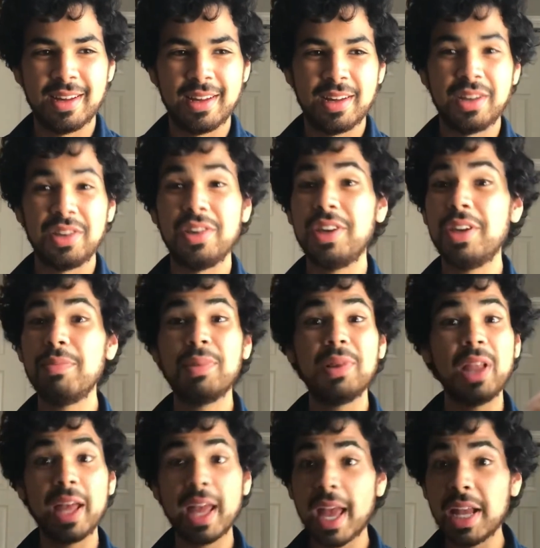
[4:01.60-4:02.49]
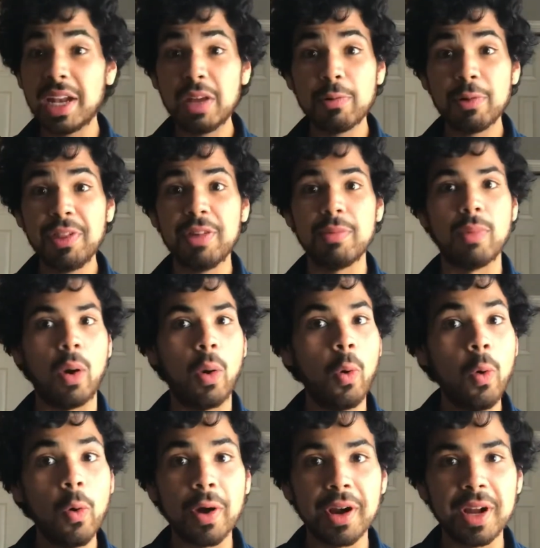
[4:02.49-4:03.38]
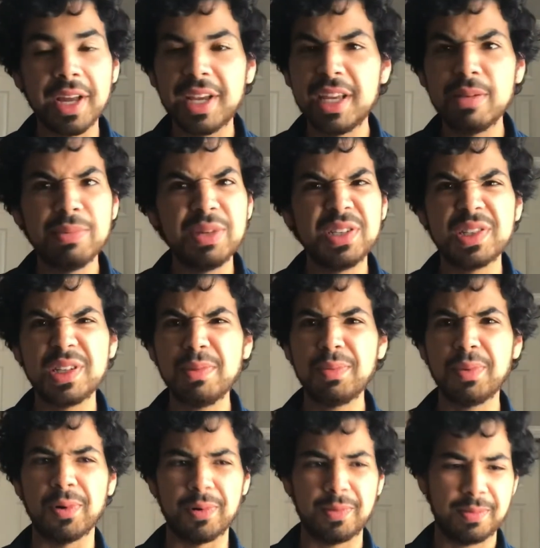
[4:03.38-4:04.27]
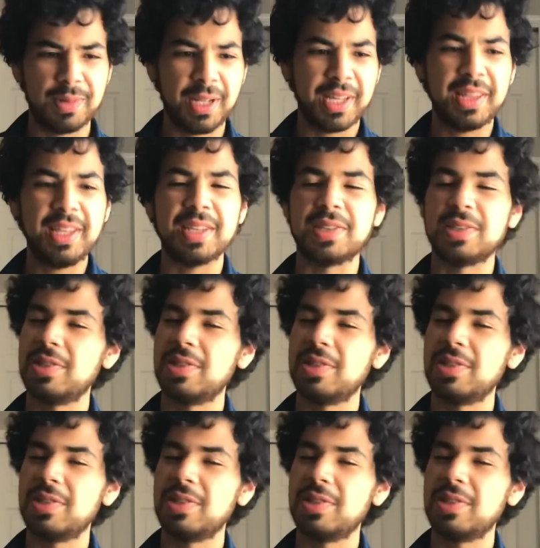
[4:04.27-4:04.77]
You can play any rhythm, or it can be simple, like this.